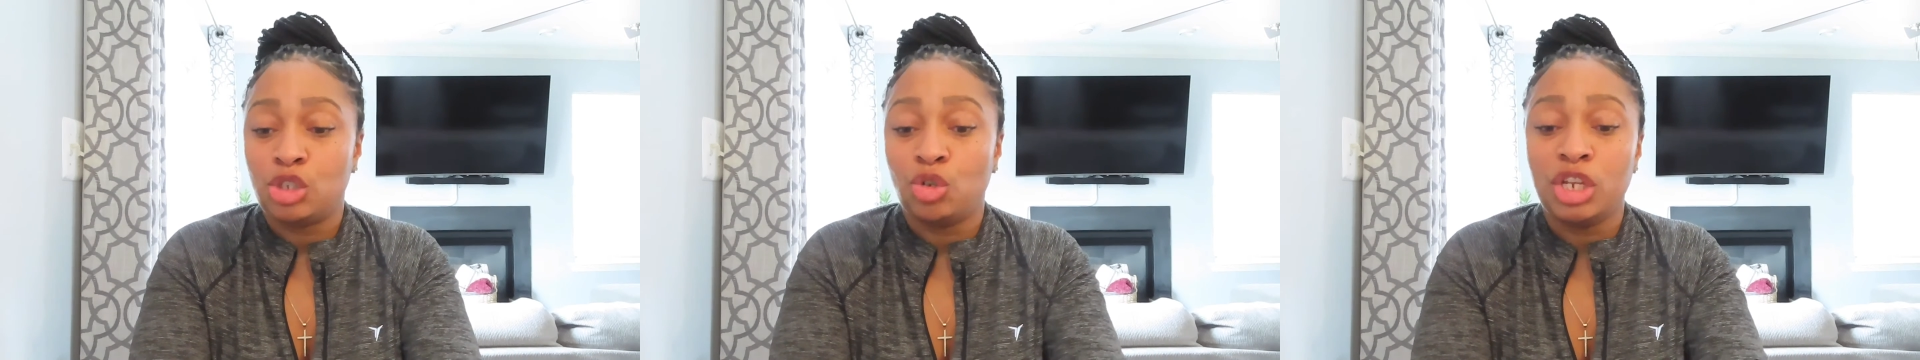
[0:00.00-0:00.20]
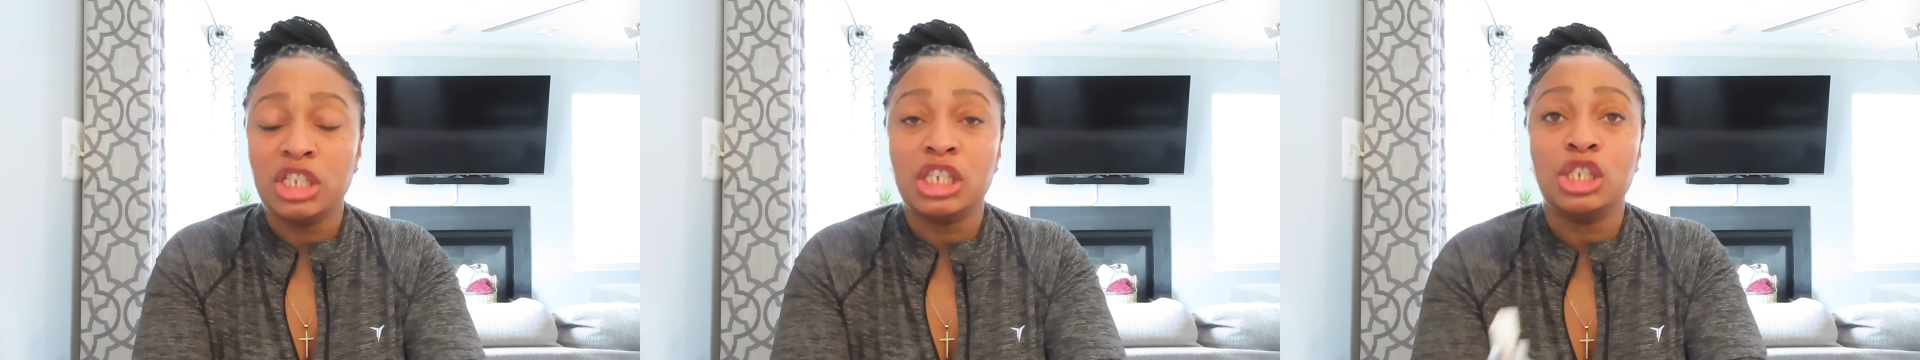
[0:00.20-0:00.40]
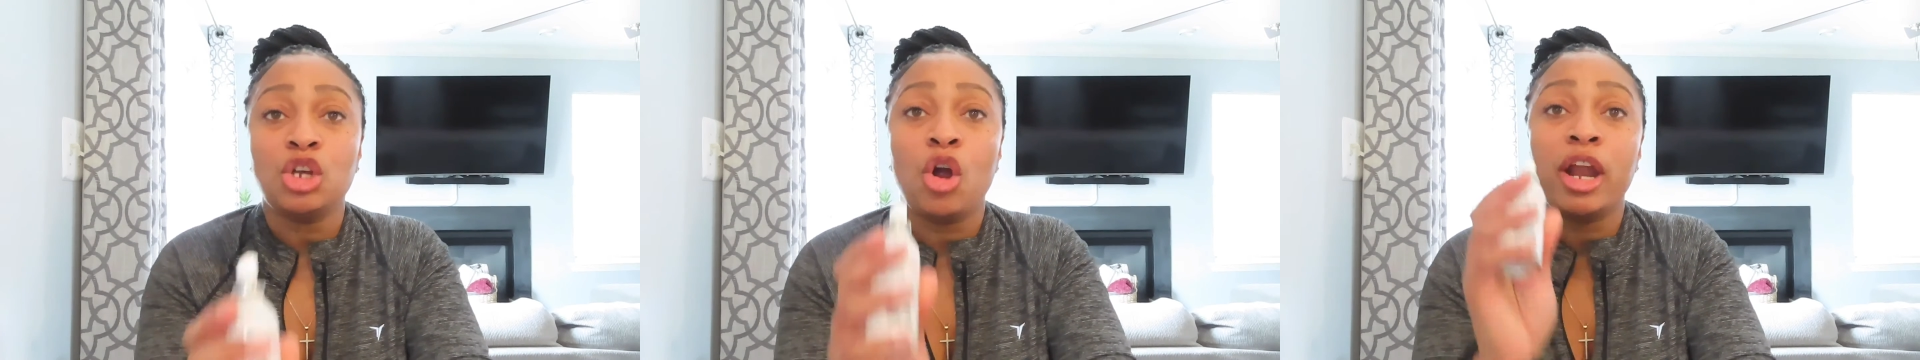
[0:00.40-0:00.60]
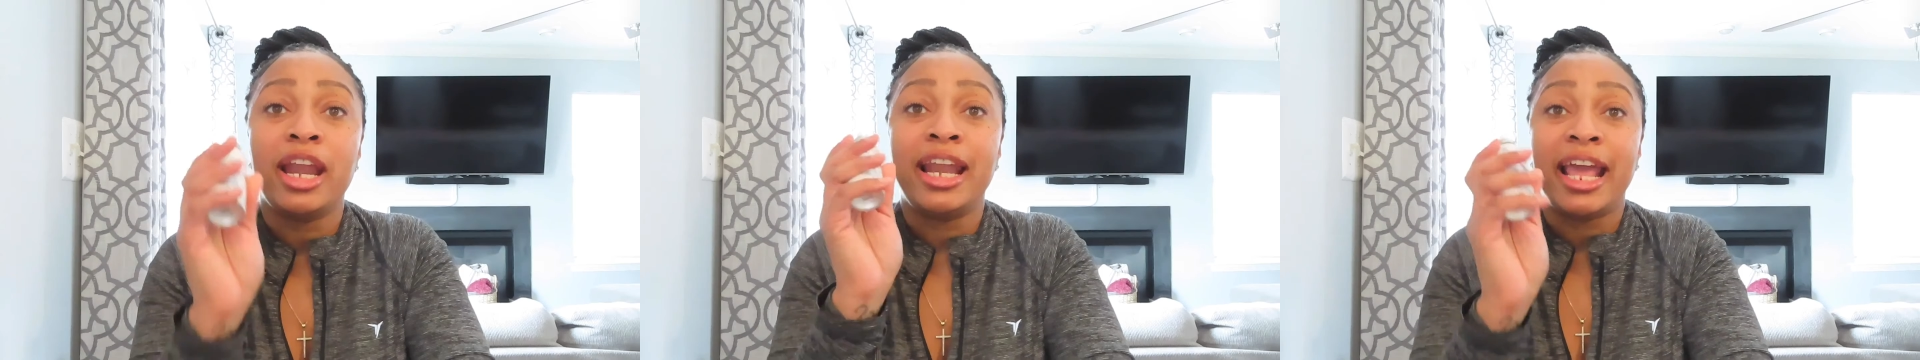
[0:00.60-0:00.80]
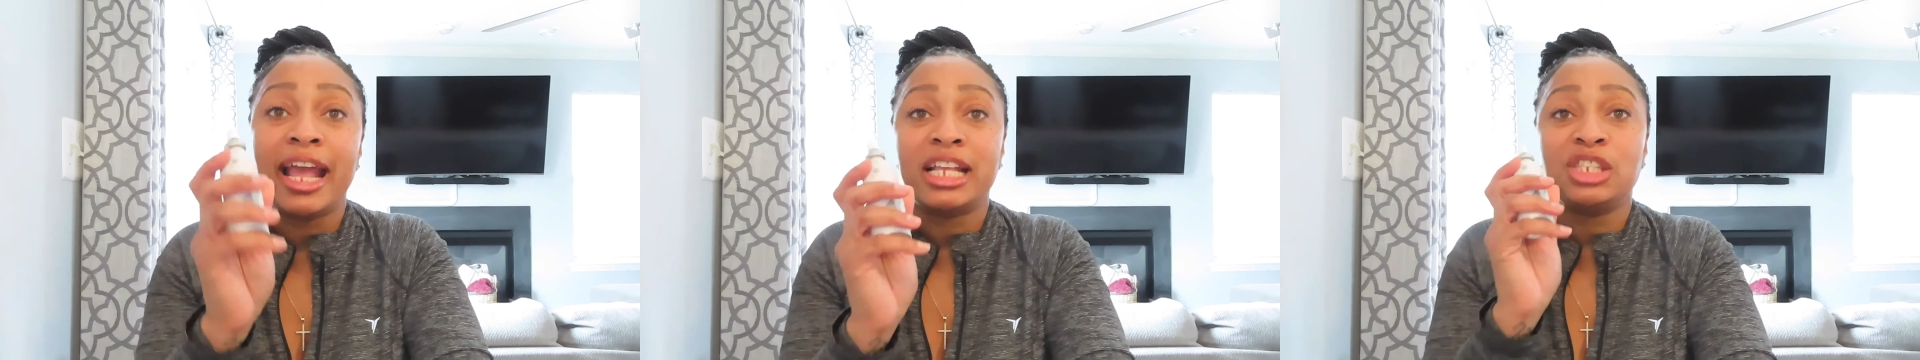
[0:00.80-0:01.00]
So this is our
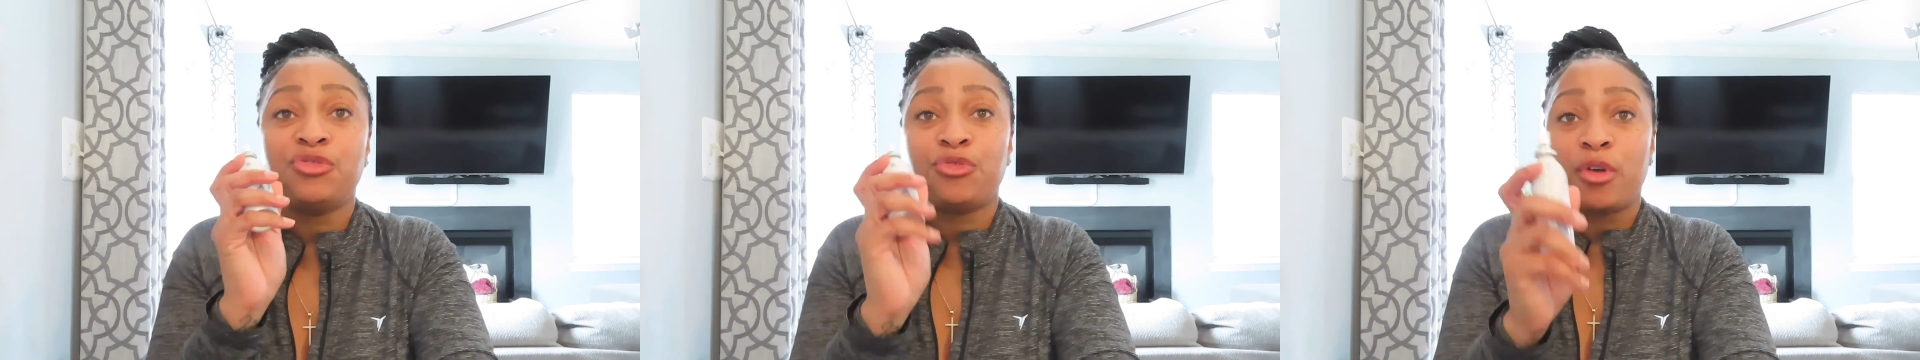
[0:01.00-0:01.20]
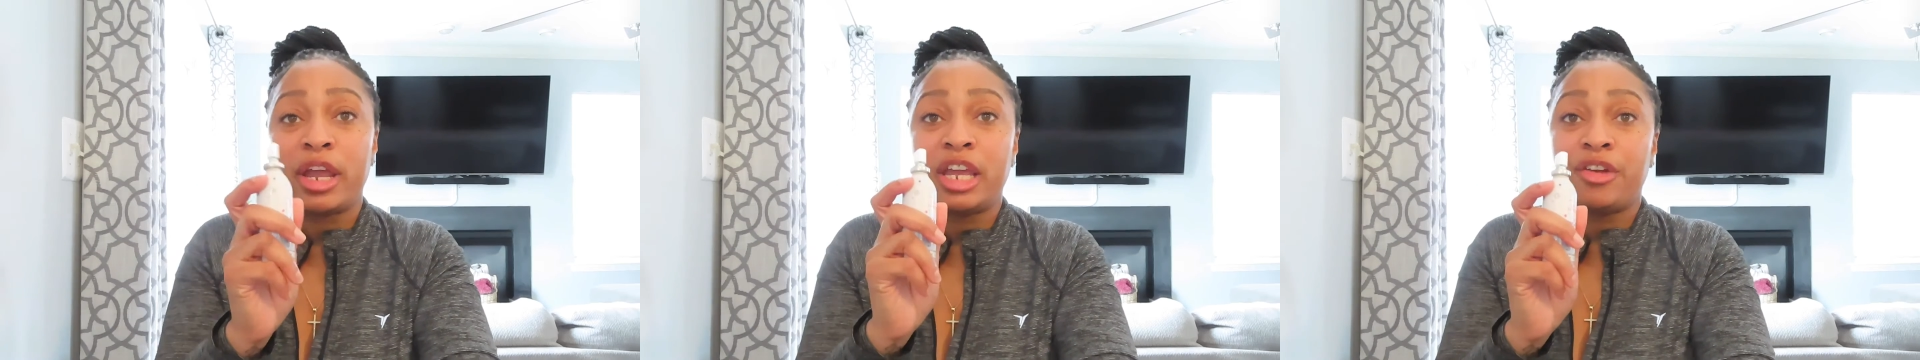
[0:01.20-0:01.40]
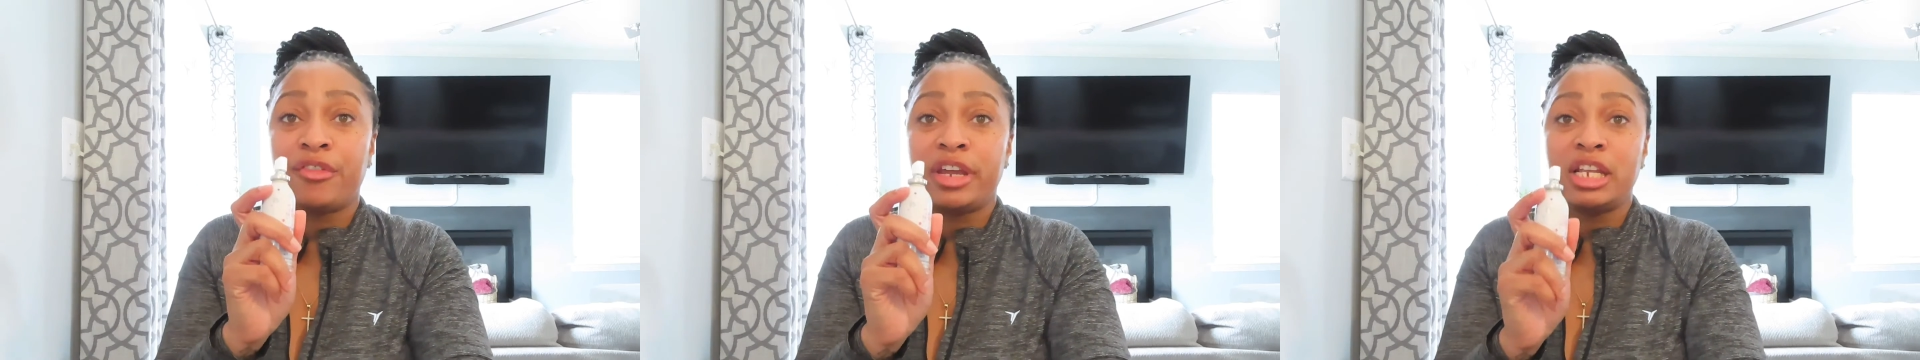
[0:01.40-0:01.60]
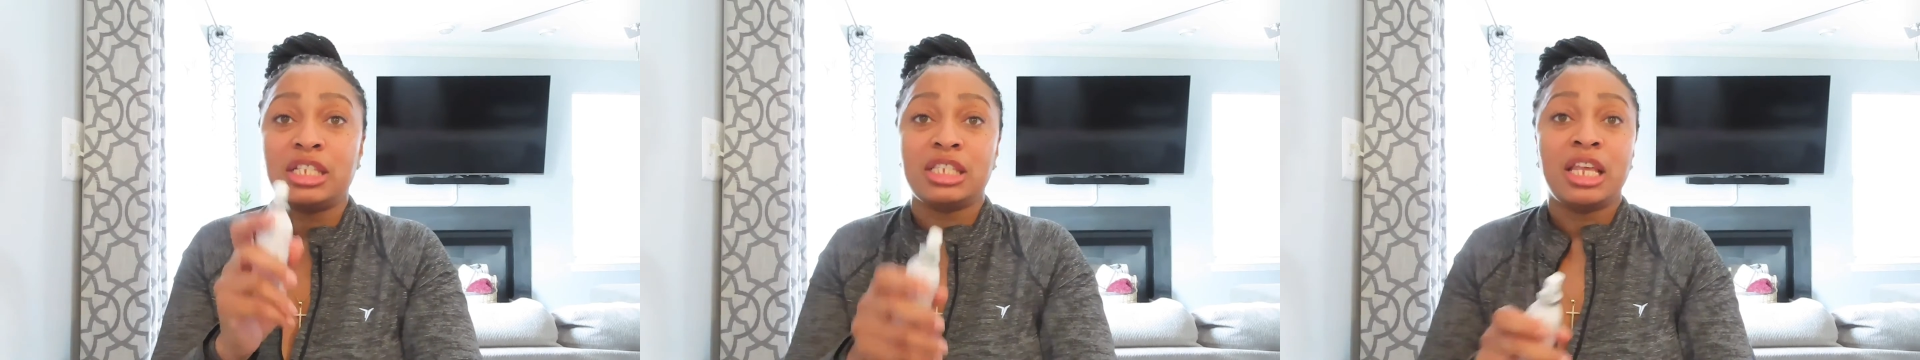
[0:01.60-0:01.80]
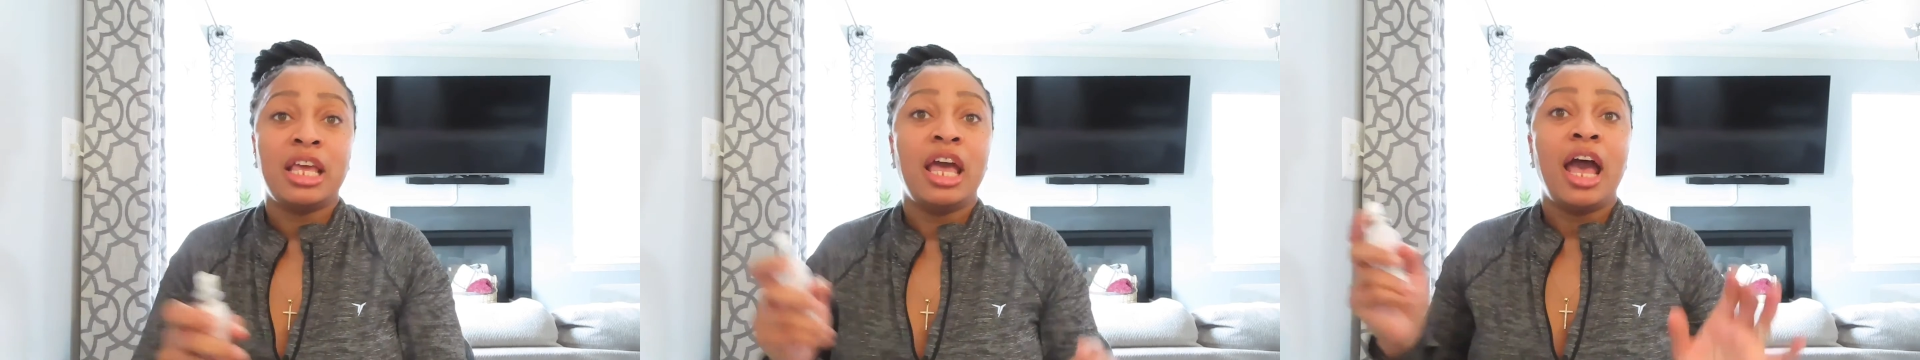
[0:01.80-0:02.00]
last fragrance.